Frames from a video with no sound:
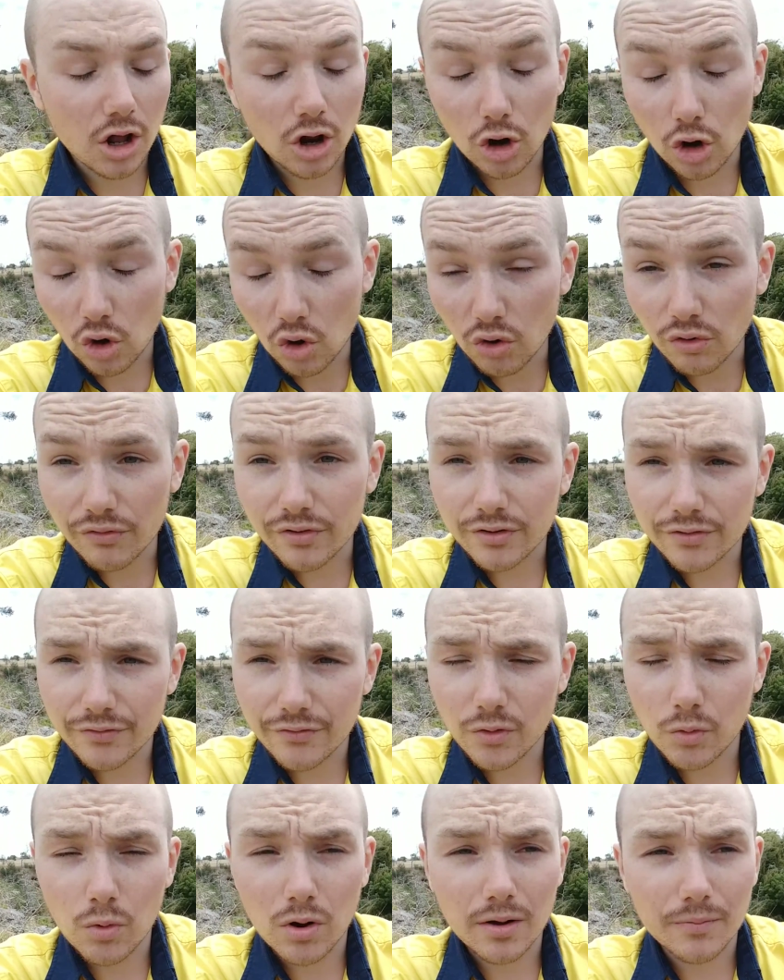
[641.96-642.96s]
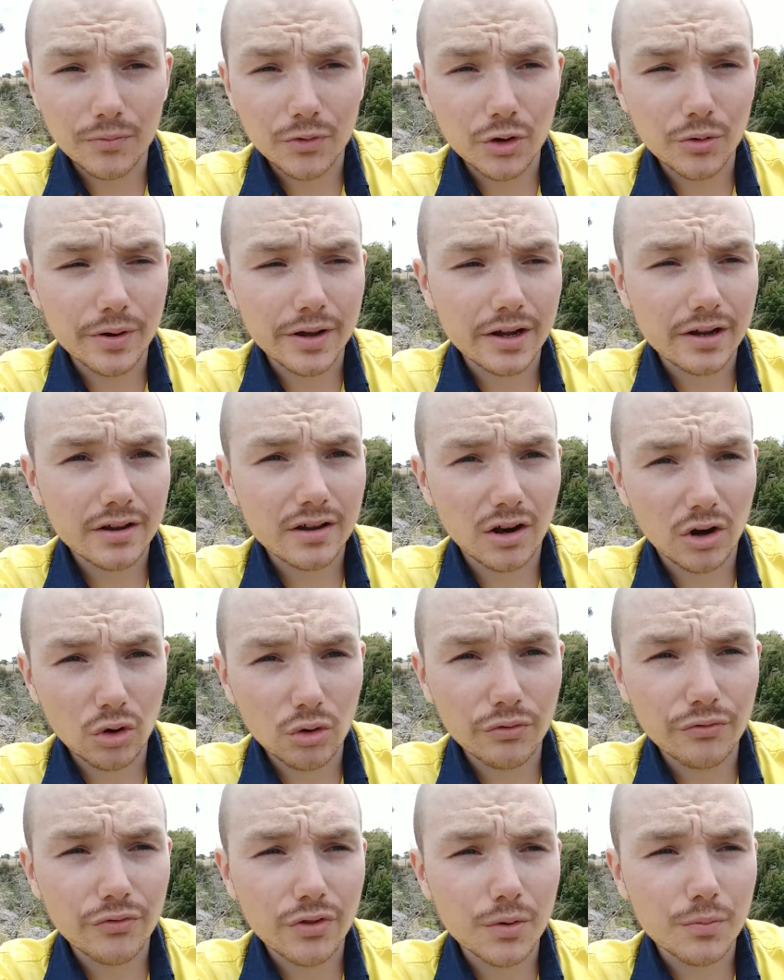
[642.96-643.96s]
love for what I'm doing, a
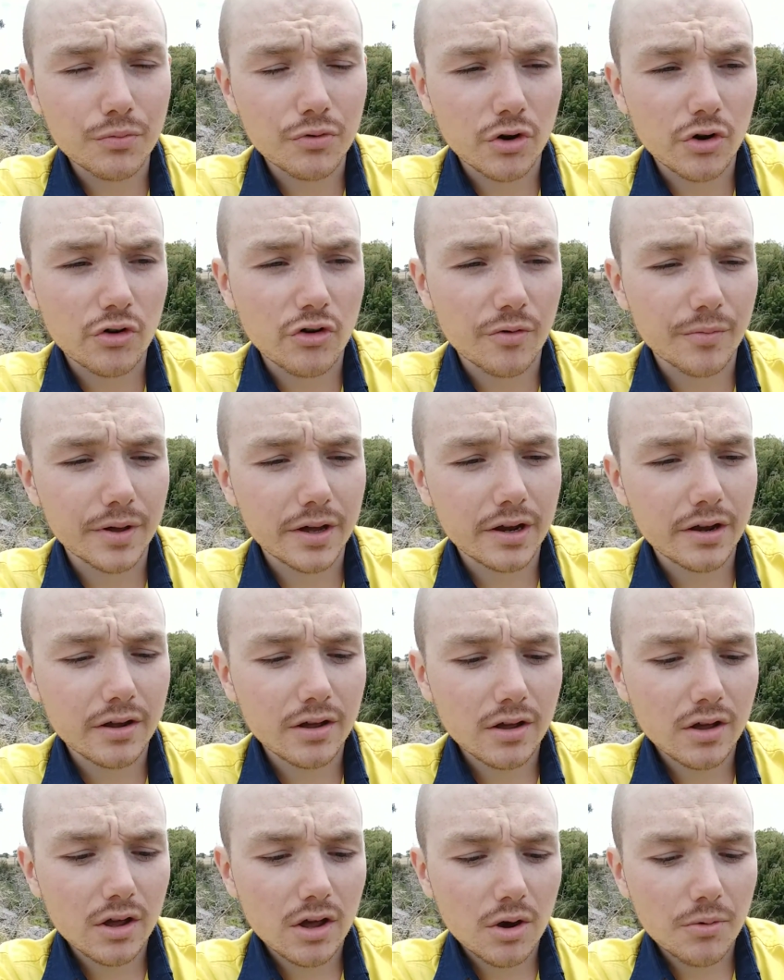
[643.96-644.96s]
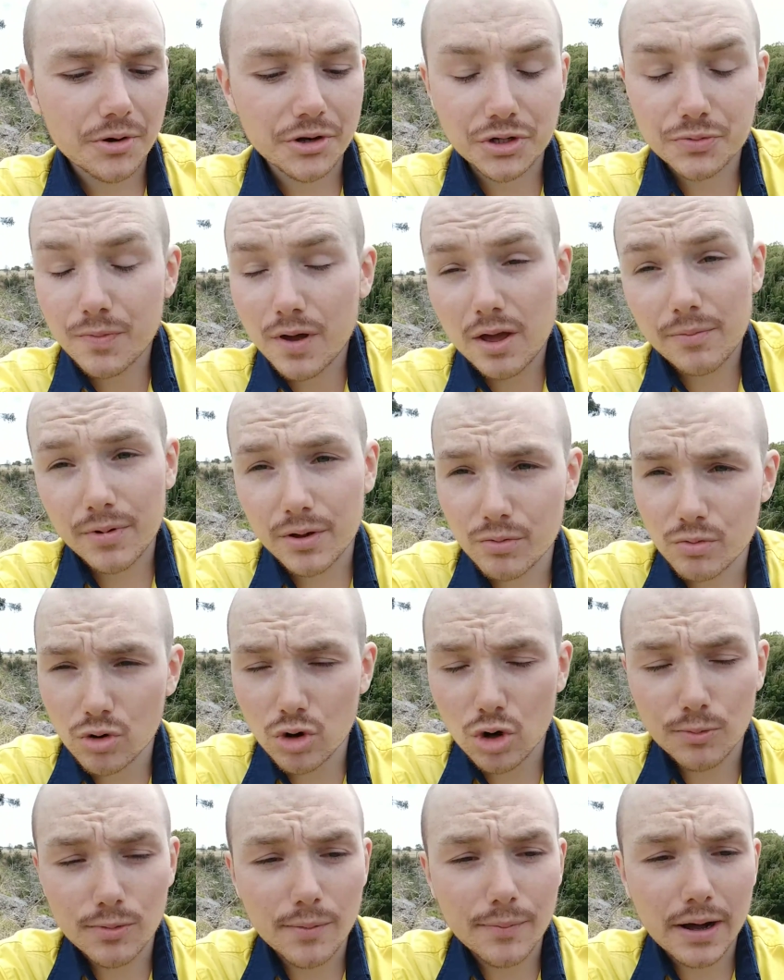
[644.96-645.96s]
love for the programming, which maybe will
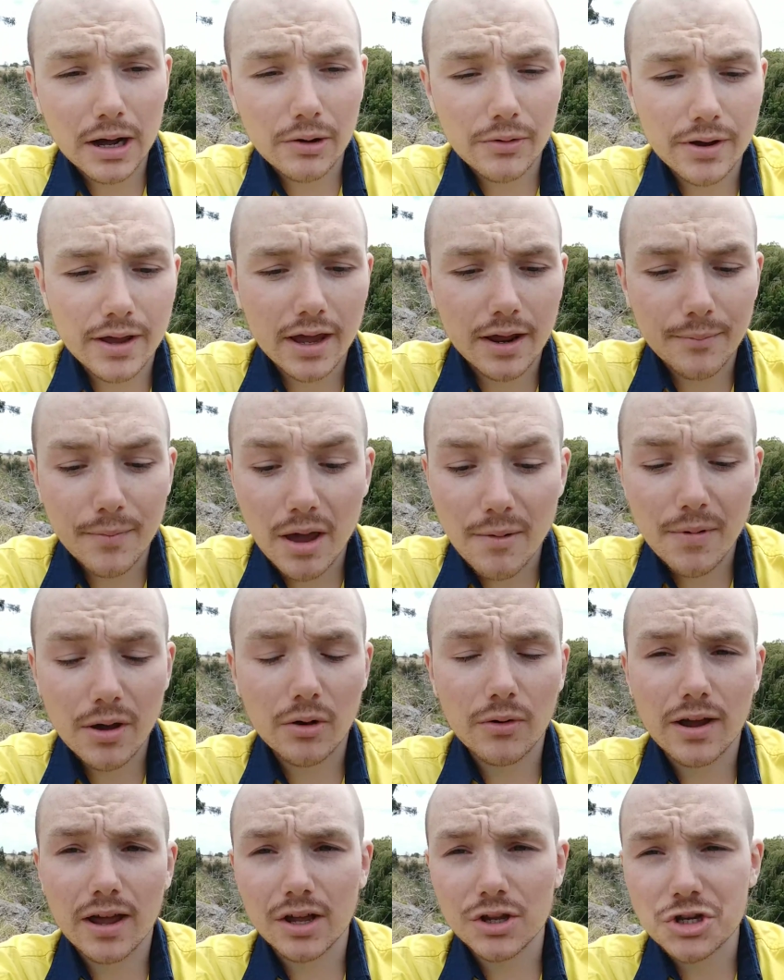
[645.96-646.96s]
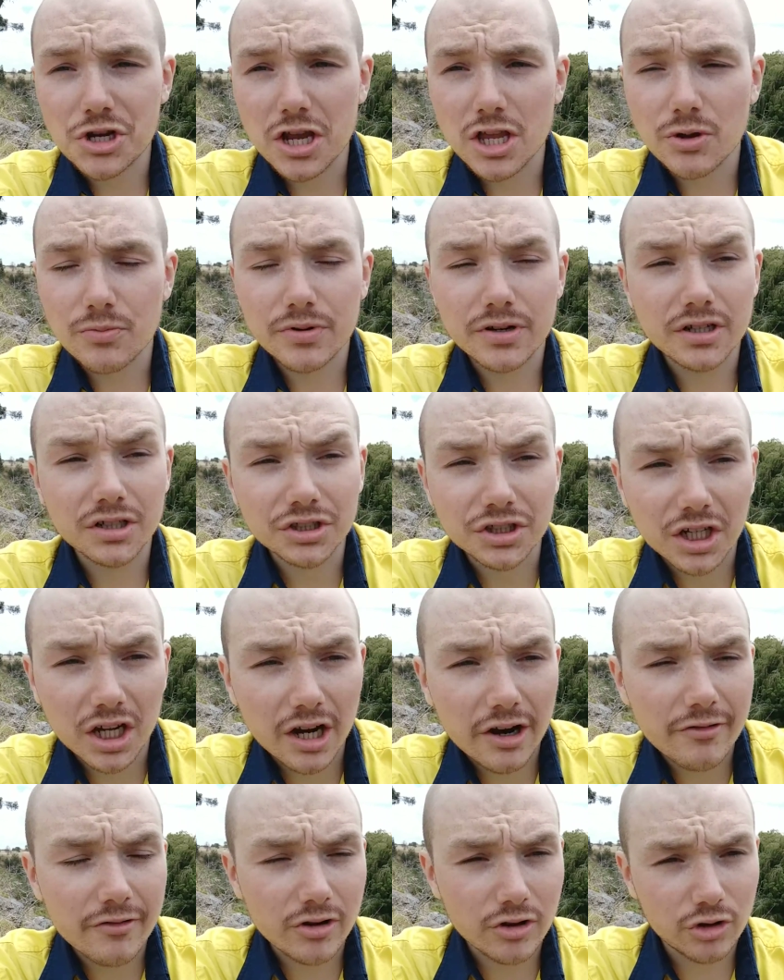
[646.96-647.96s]
come about again. Maybe I'll get a genuine
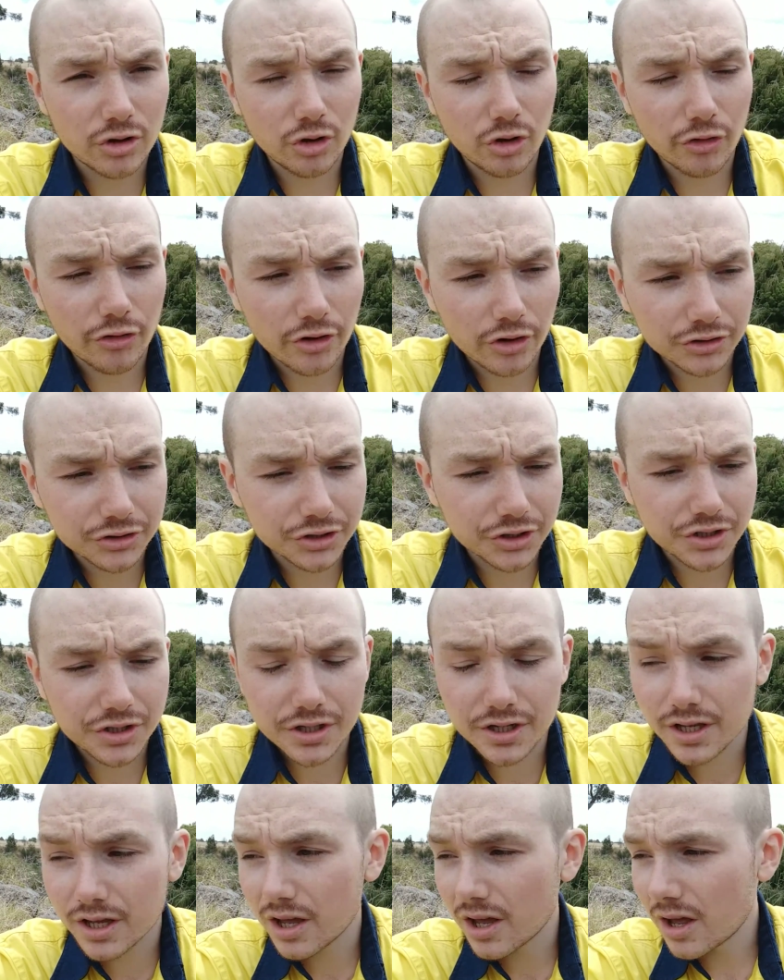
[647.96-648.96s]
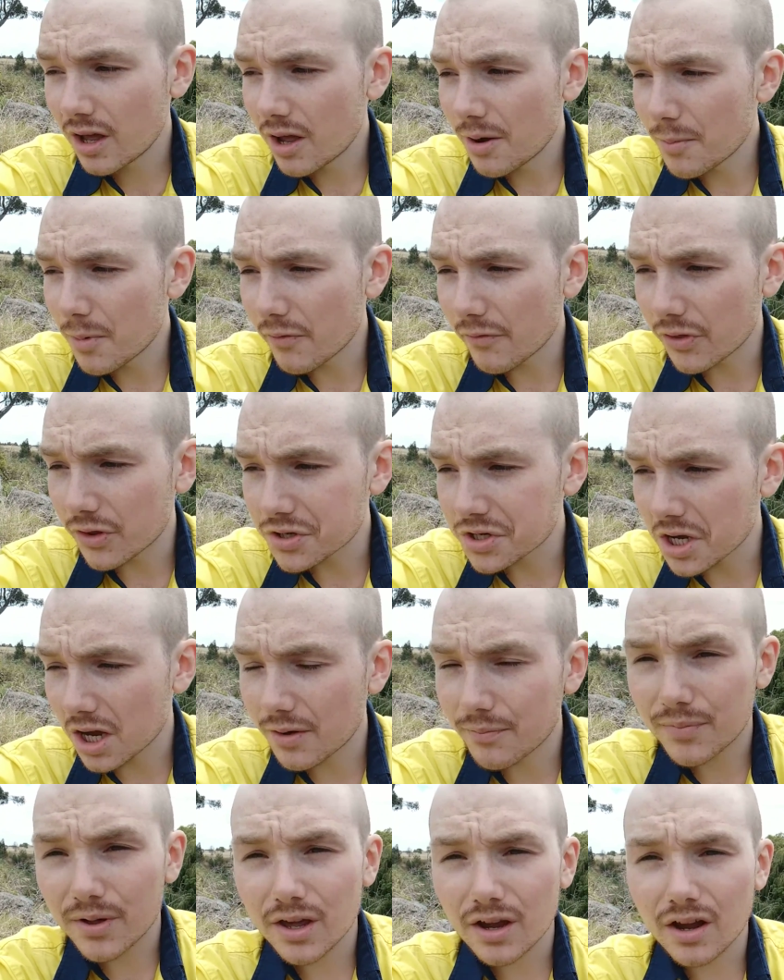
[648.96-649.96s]
desire and curiosity, but for the
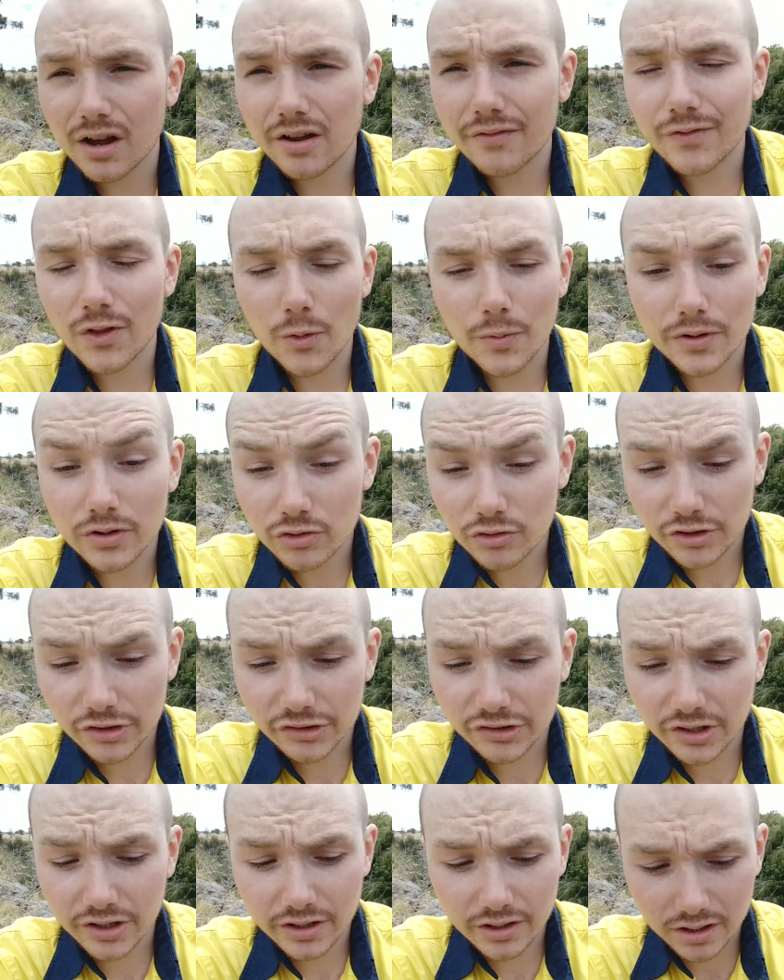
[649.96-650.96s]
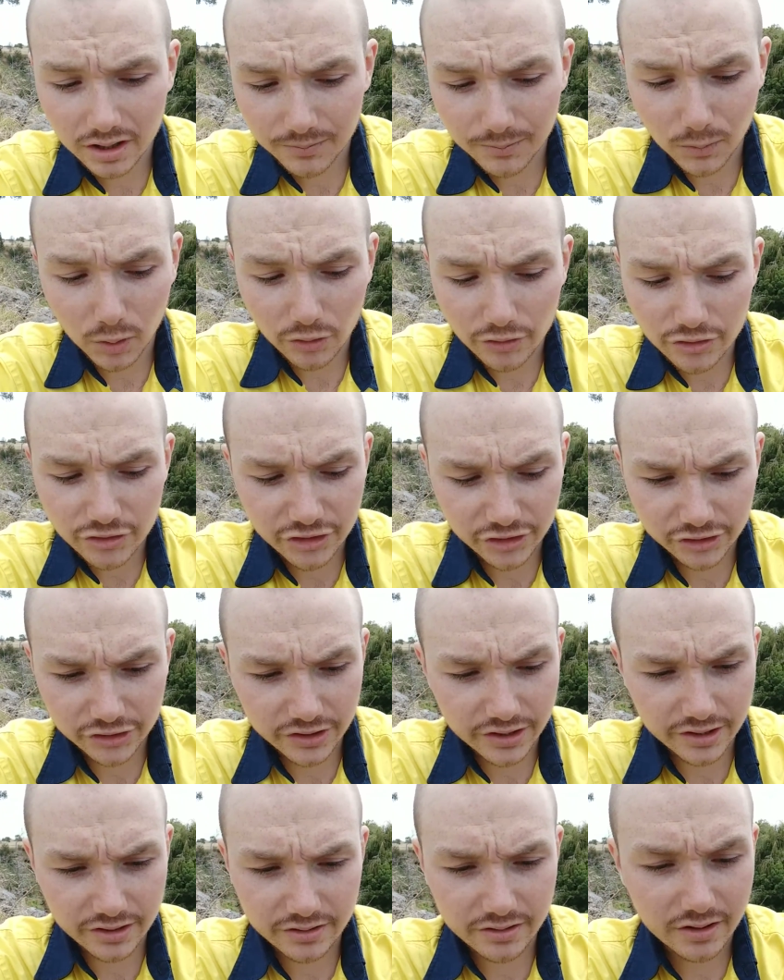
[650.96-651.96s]
time being I have no interest in it. I'm more
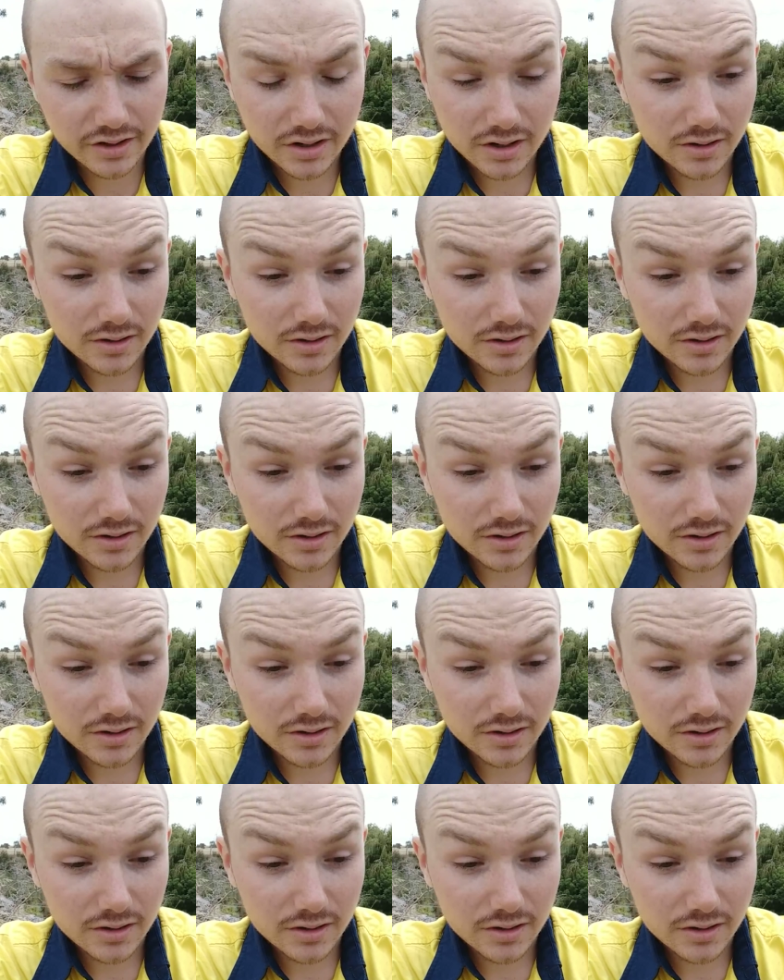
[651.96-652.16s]
interested in